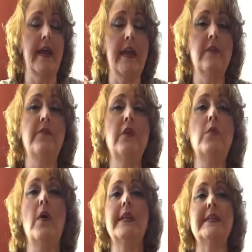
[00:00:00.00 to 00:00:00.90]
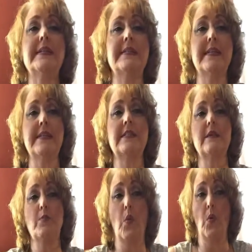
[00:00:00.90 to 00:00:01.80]
If you want to see
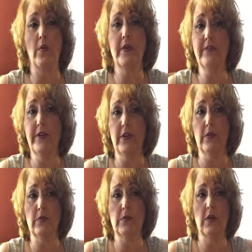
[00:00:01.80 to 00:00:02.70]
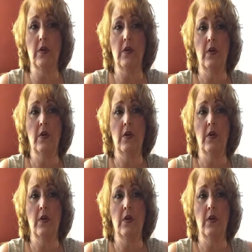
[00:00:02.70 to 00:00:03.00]
some more reviews,